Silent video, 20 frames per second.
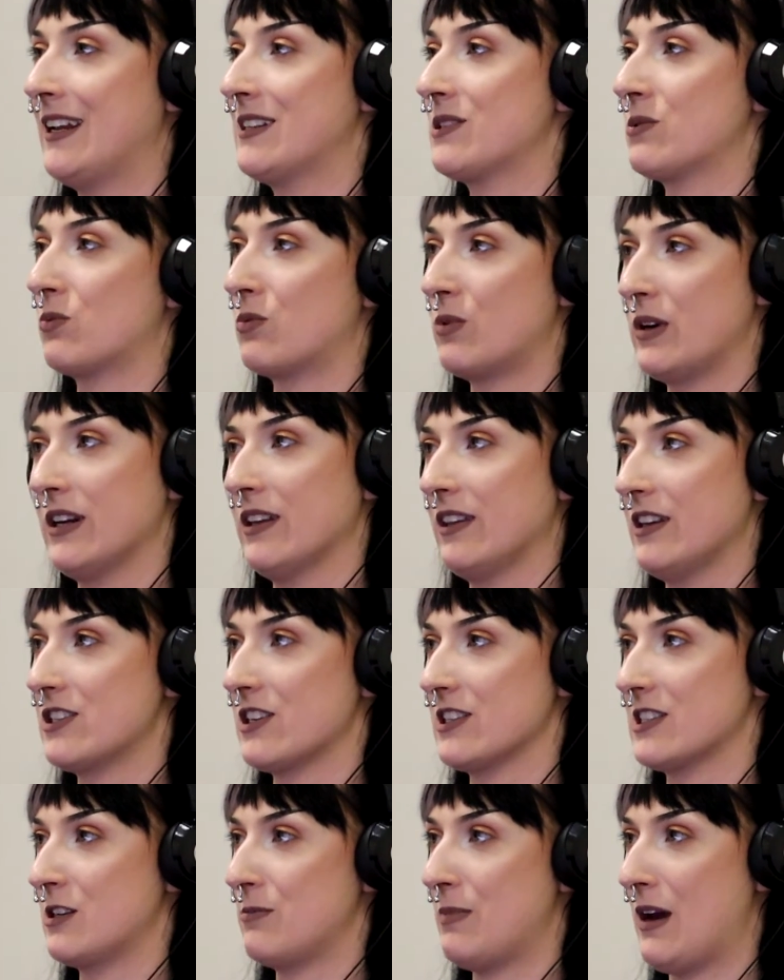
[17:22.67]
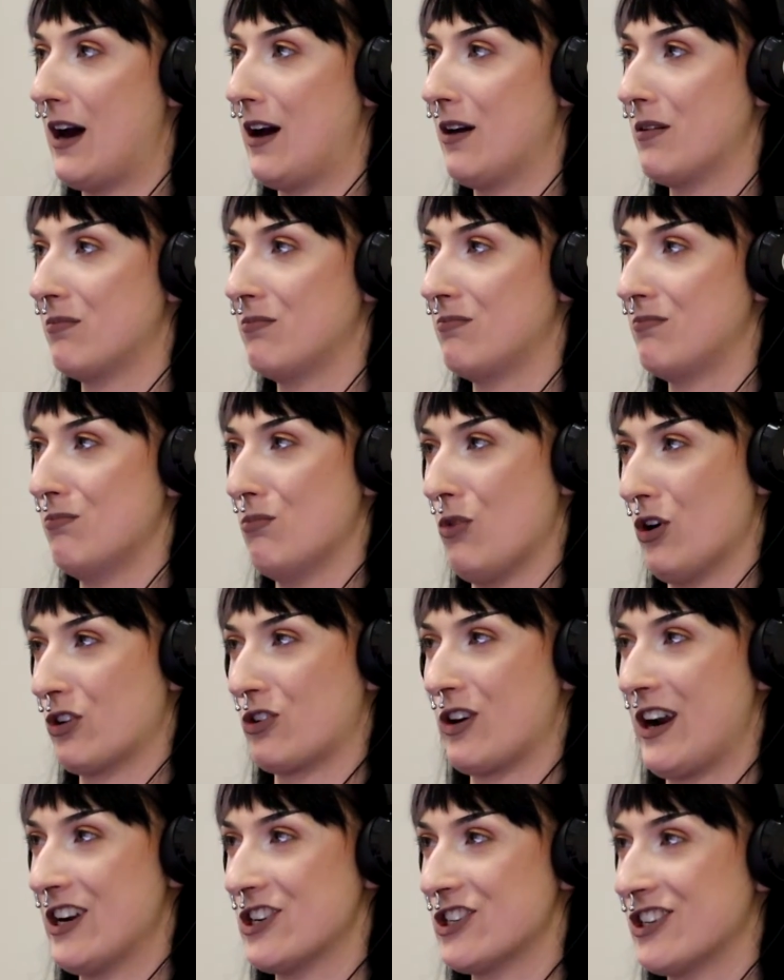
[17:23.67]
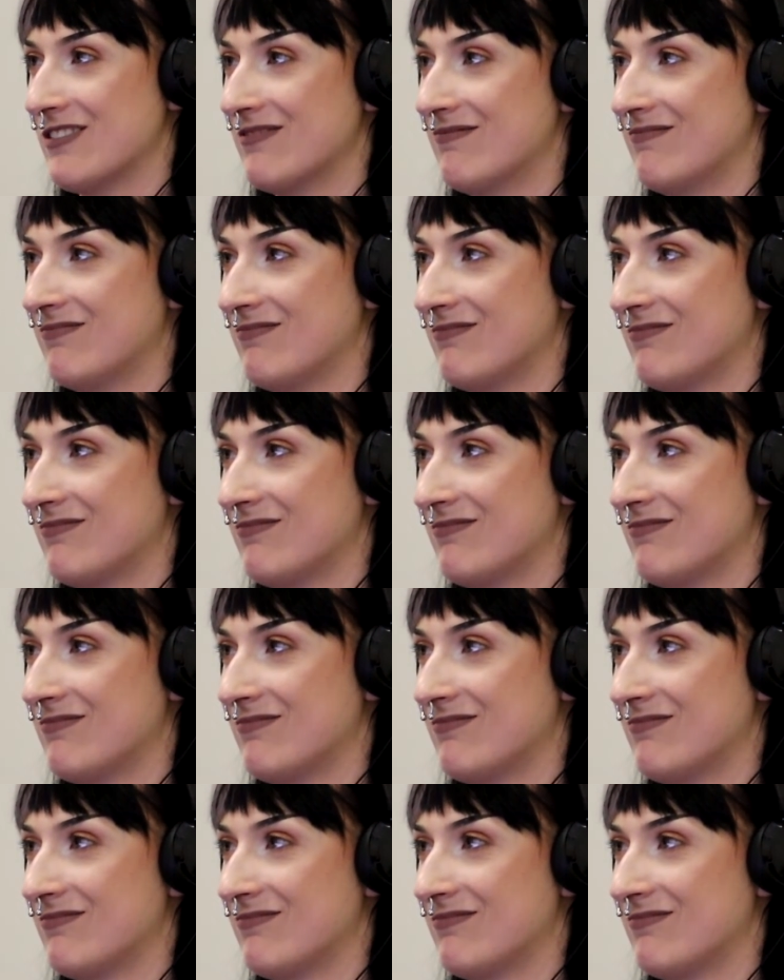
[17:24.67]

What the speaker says: It's really just about moderation.